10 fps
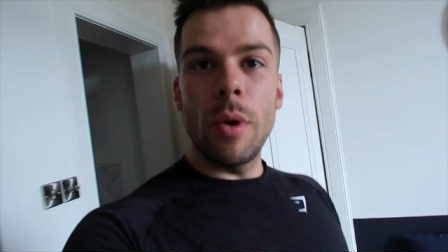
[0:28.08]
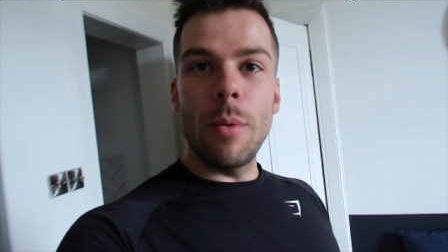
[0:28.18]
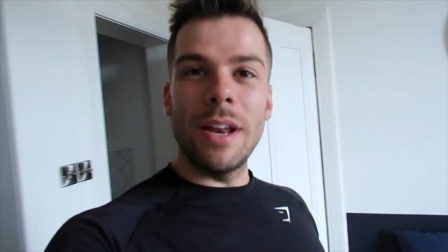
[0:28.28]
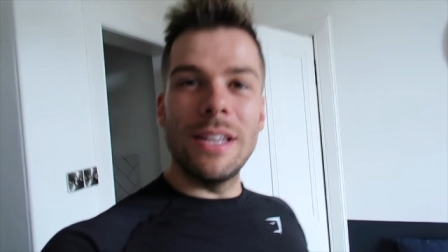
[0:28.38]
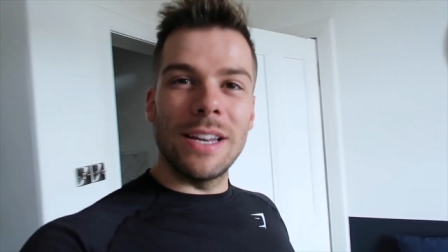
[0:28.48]
We
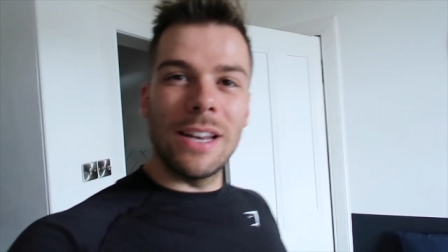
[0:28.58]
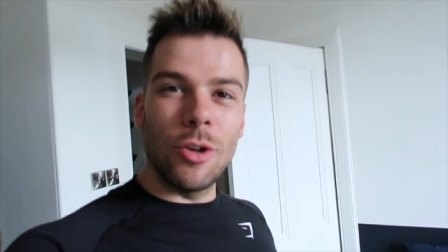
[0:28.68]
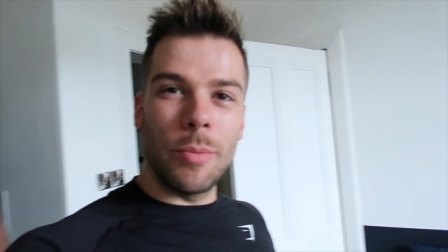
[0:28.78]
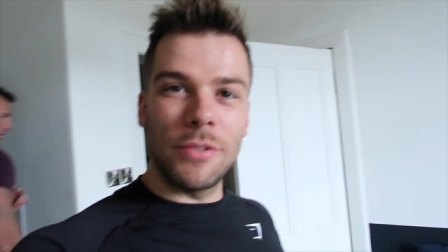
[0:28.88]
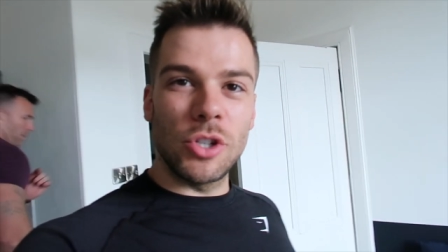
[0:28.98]
went and did a
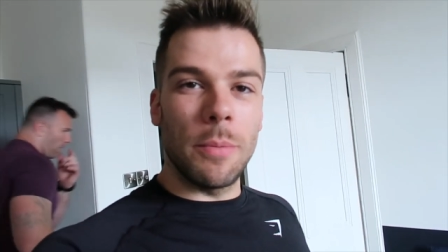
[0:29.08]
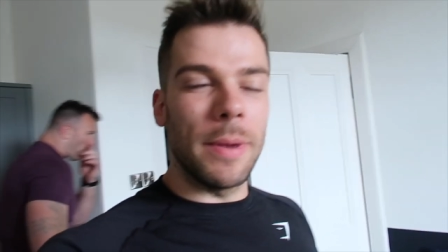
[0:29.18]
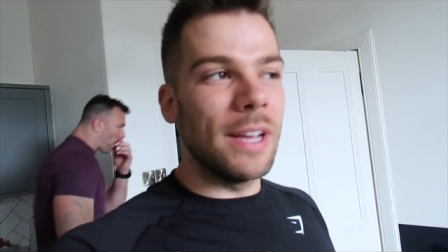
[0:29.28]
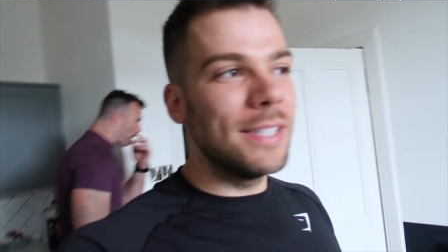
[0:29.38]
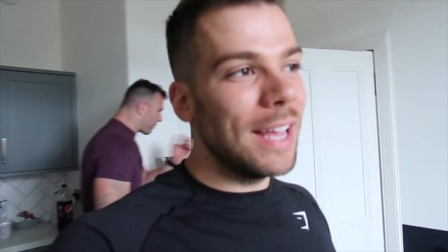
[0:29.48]
little bit of
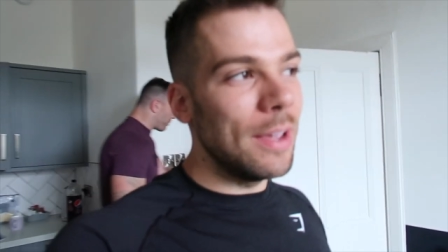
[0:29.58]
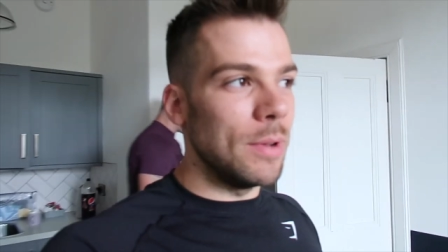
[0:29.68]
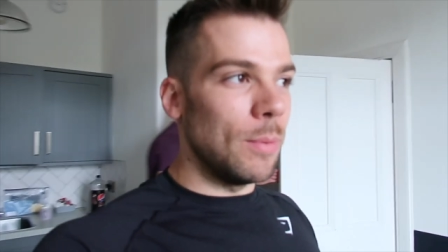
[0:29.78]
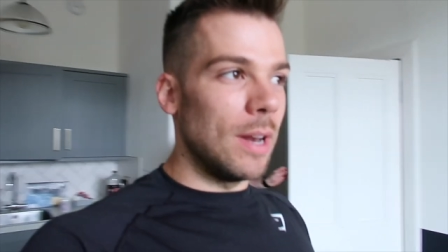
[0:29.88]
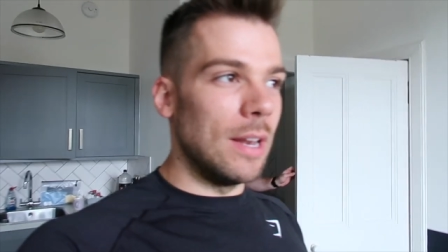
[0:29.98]
shopping. I say
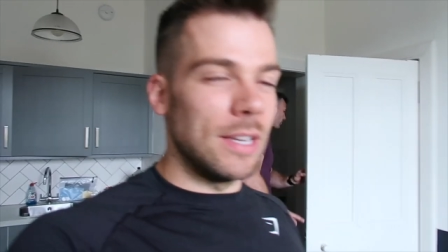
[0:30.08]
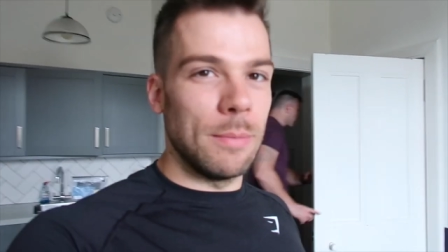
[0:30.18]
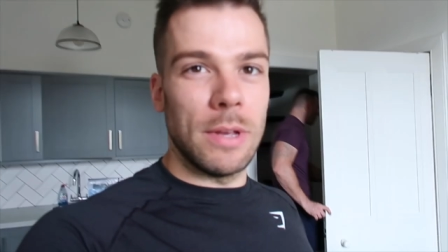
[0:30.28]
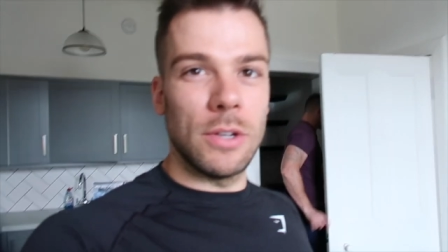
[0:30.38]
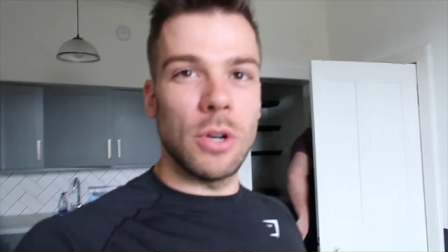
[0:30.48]
we went and
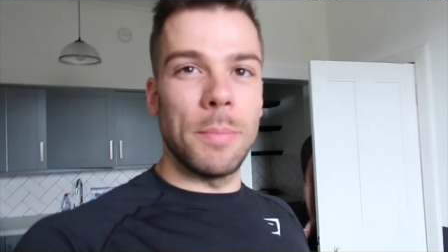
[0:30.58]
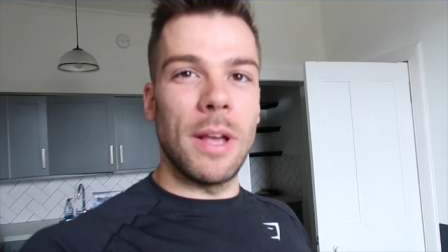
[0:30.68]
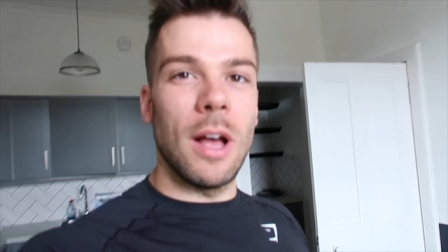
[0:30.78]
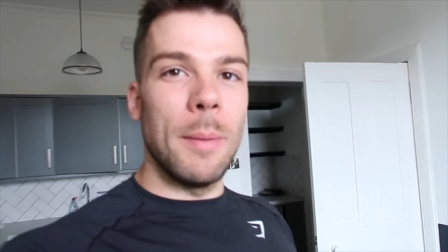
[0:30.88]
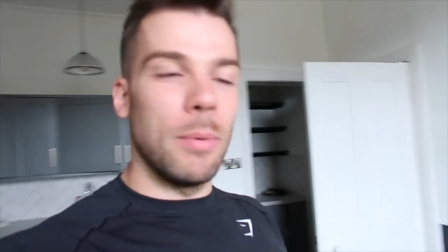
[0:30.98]
did a bit of
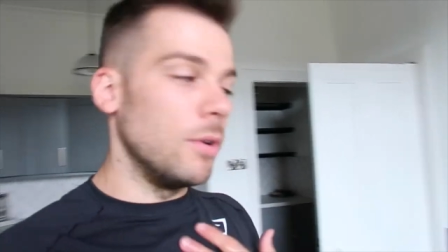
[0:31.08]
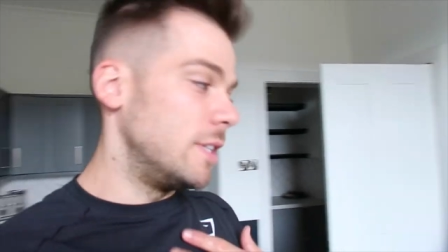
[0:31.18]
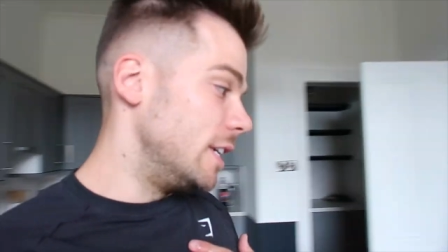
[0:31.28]
shopping. I bought